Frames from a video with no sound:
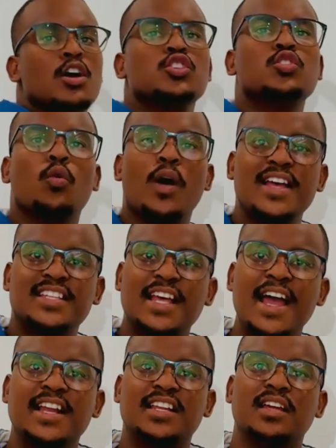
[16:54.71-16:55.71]
So I
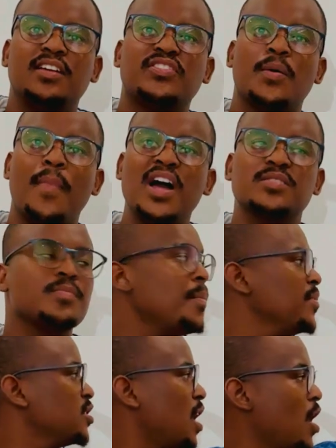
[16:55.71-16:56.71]
said, if the maximum
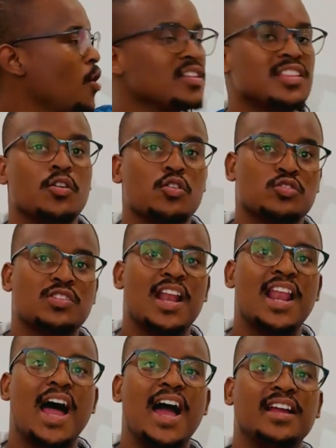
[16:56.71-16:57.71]
is along the horizontal
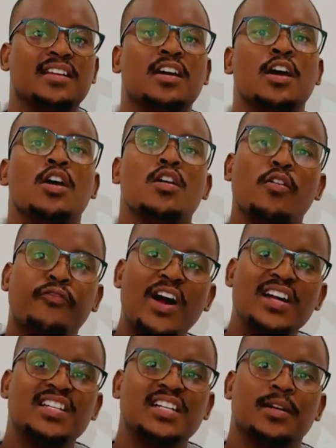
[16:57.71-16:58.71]
line, your
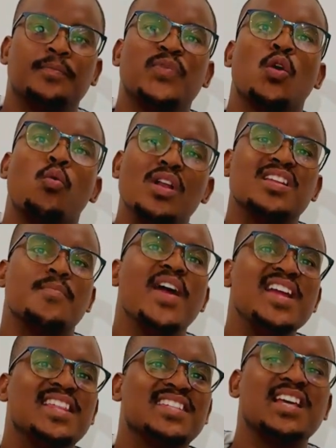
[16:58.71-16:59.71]
function will
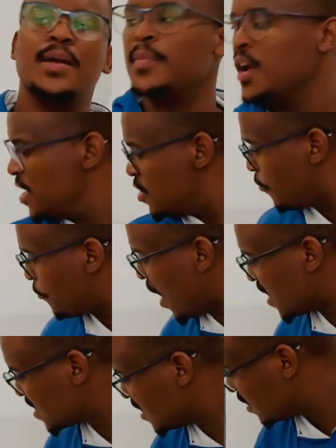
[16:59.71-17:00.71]
remain the same. Your
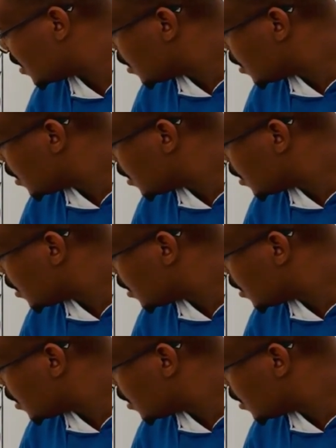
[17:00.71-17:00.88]
function